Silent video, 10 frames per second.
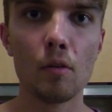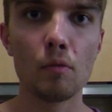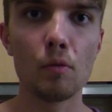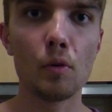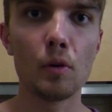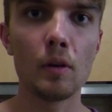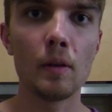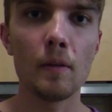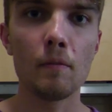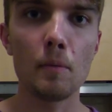for
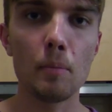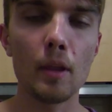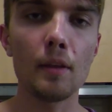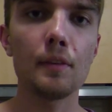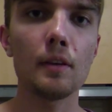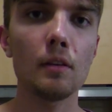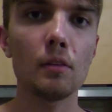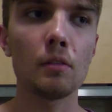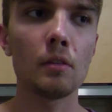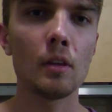the
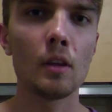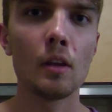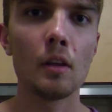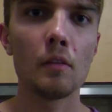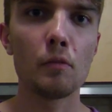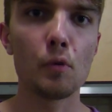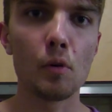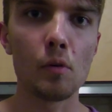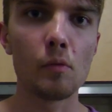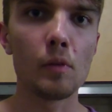blessings,
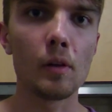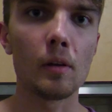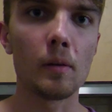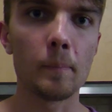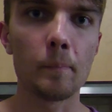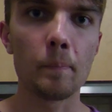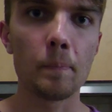for the